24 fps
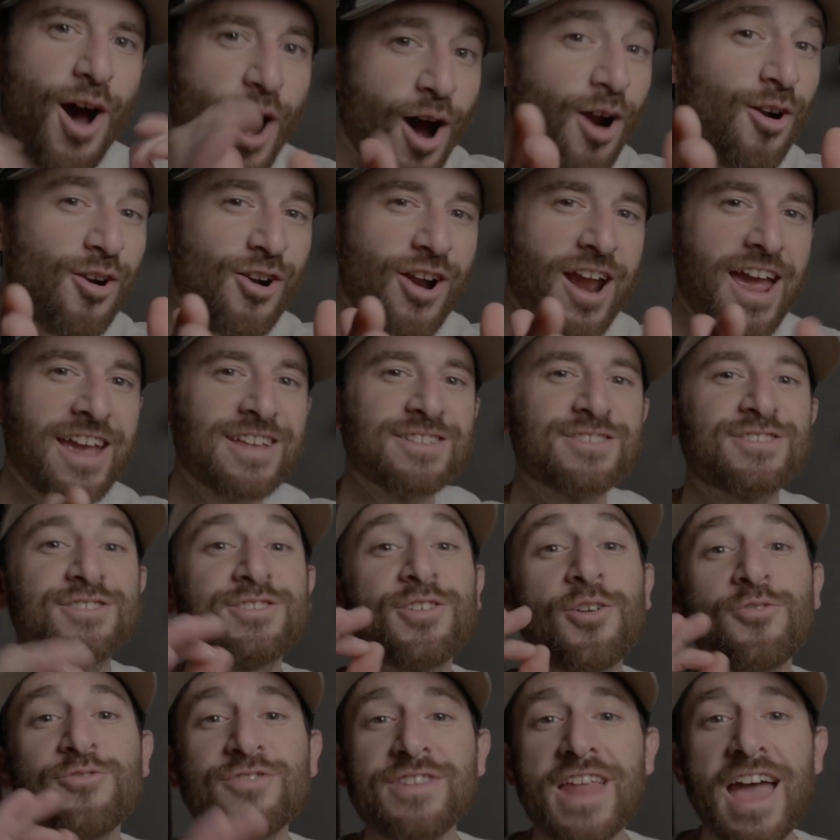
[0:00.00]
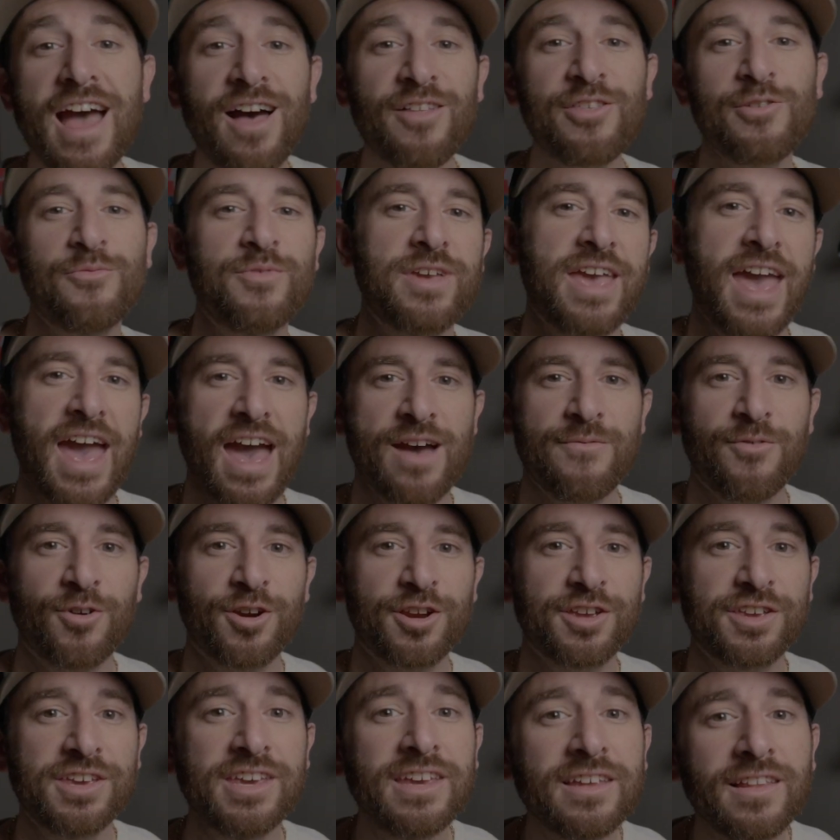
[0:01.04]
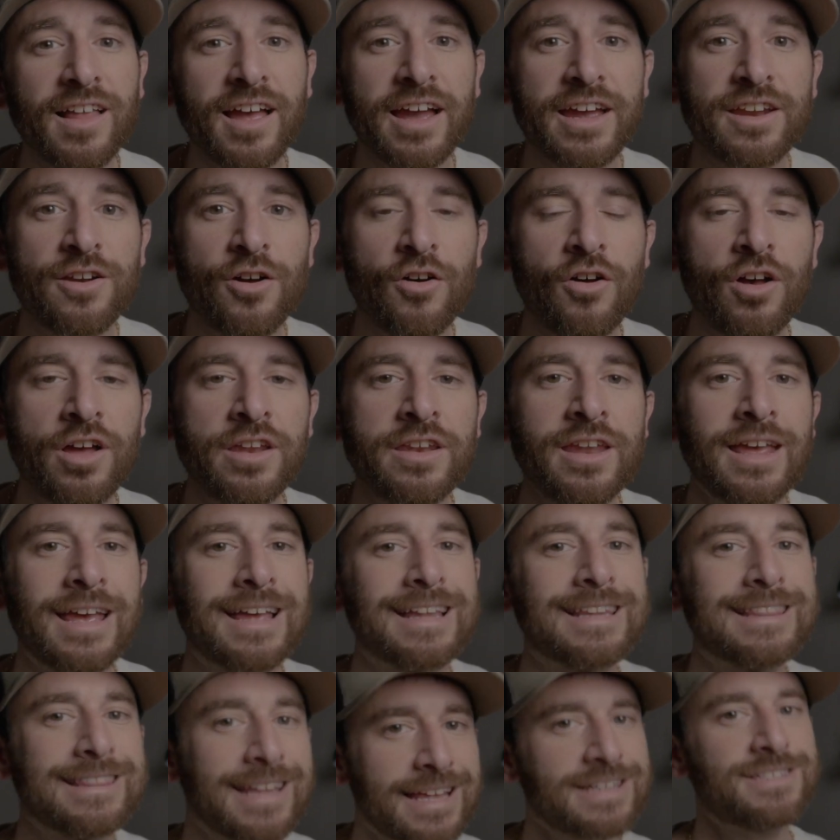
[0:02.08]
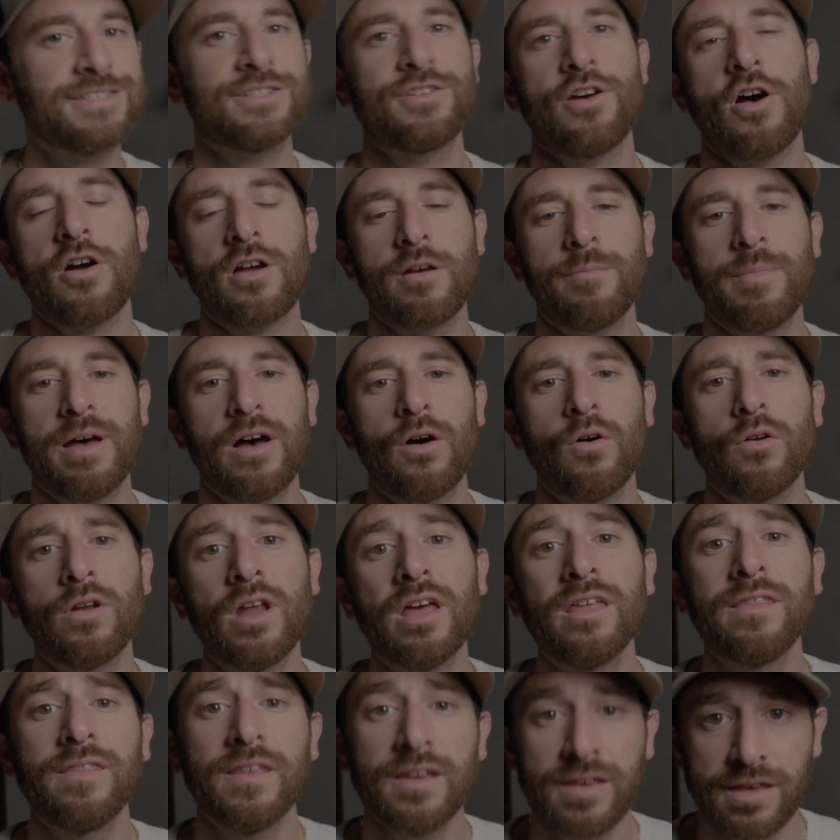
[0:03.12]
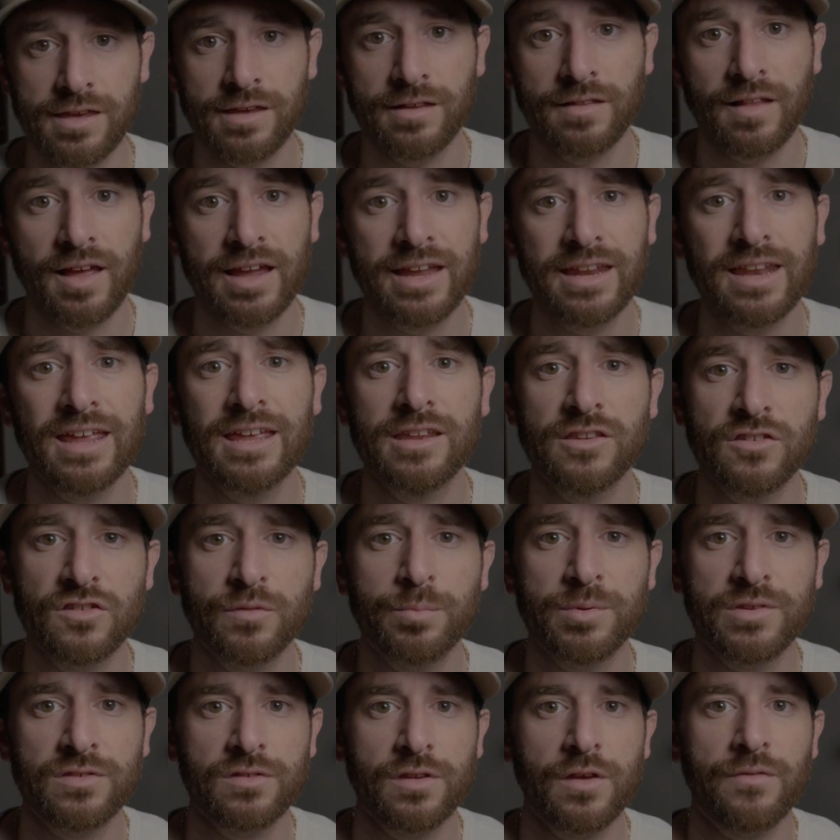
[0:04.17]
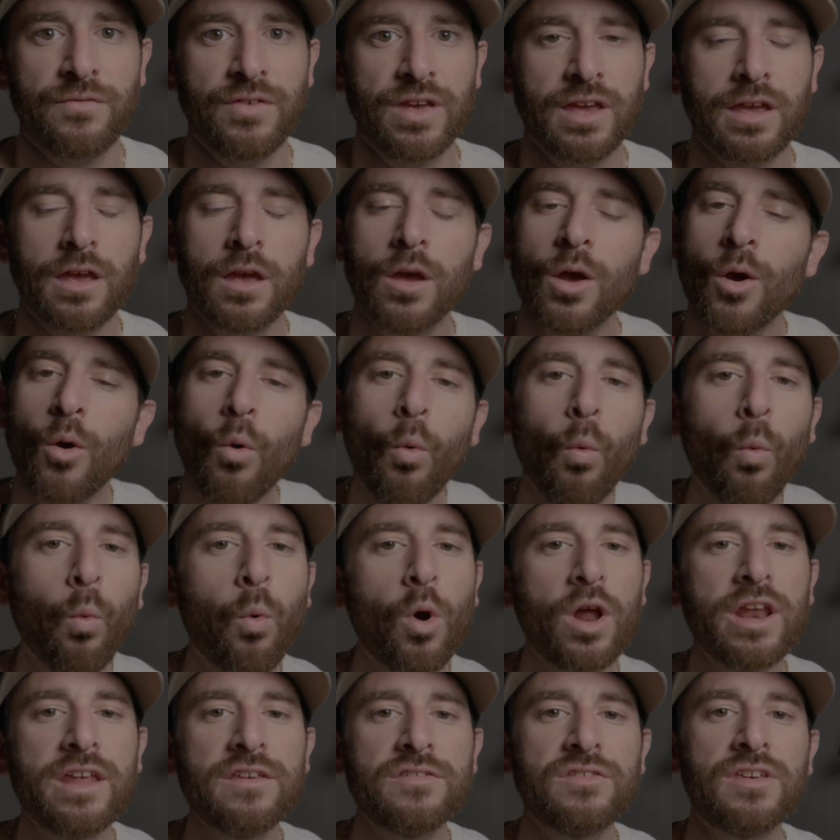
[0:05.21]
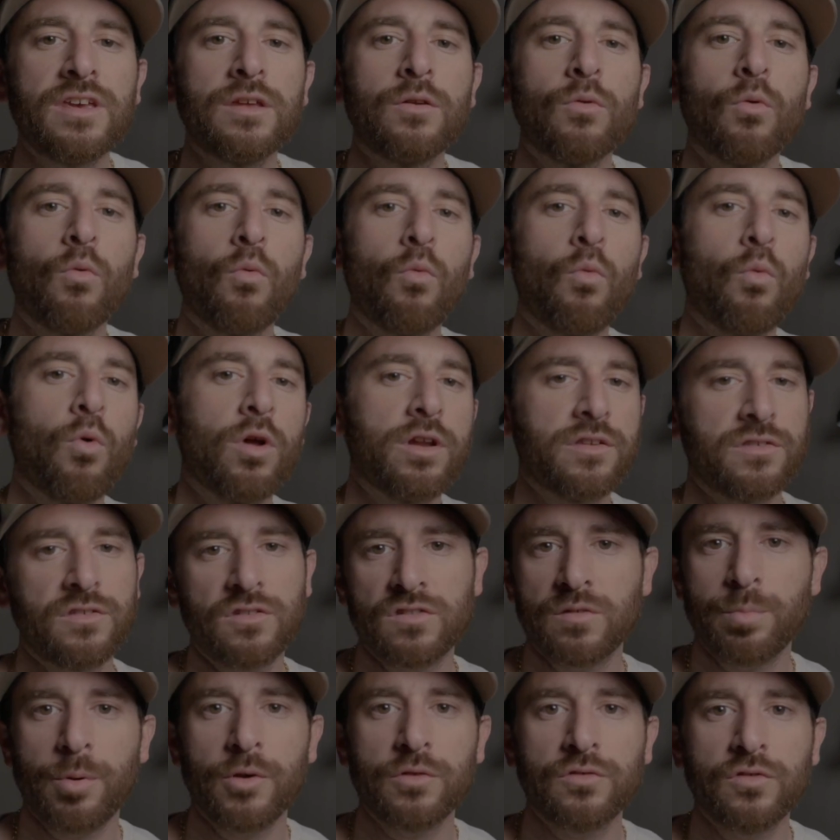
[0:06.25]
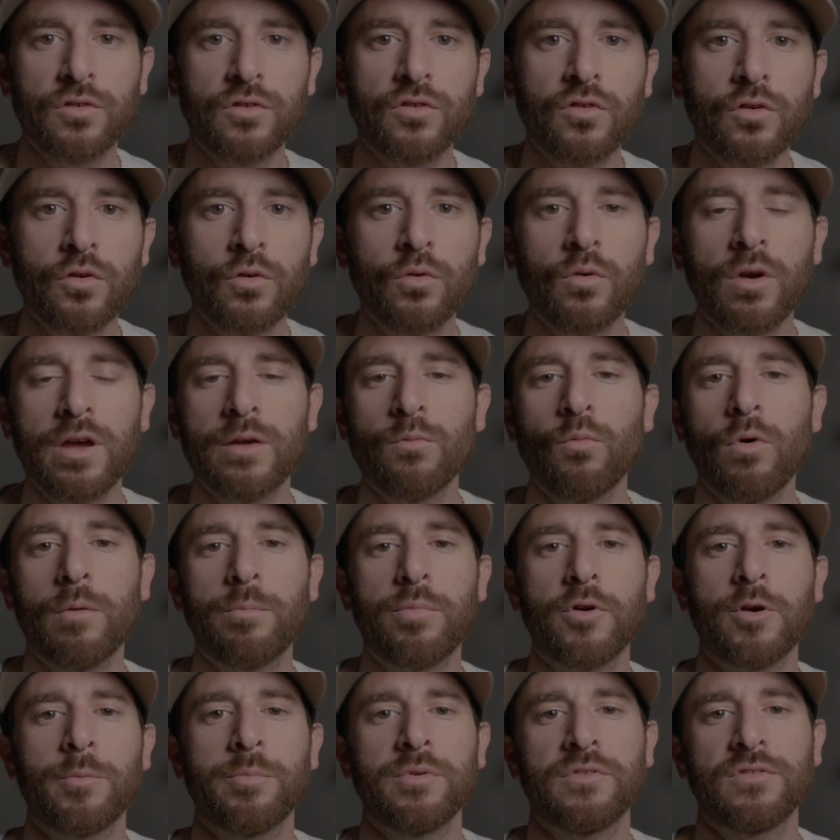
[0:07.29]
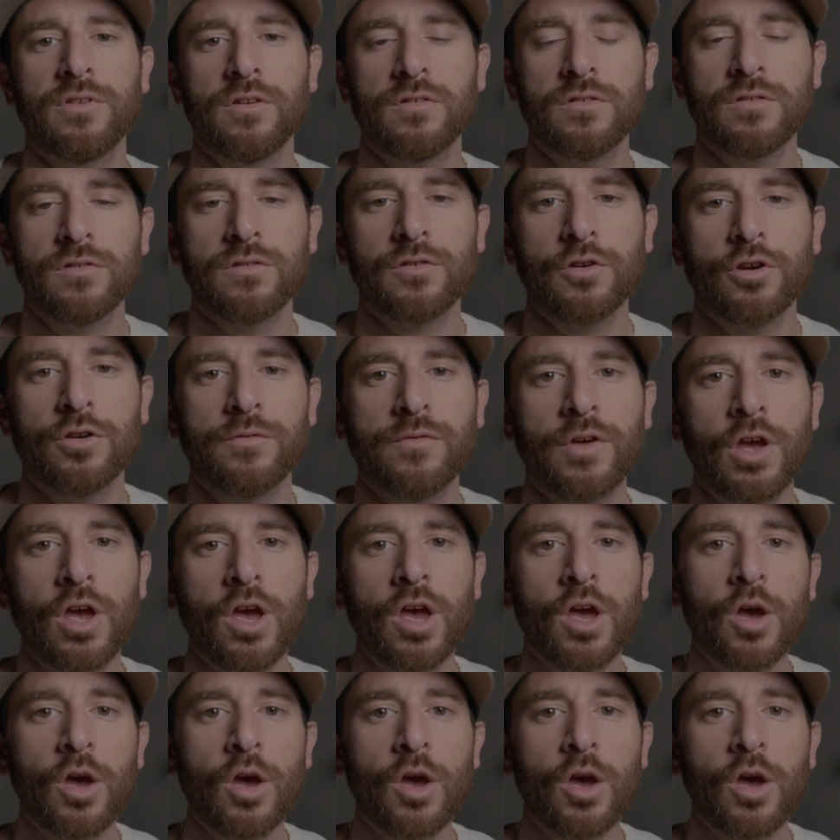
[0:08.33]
All right, so now that we have our key light on, let's talk about the key light in specific. What is it supposed to do, and what purpose does it serve?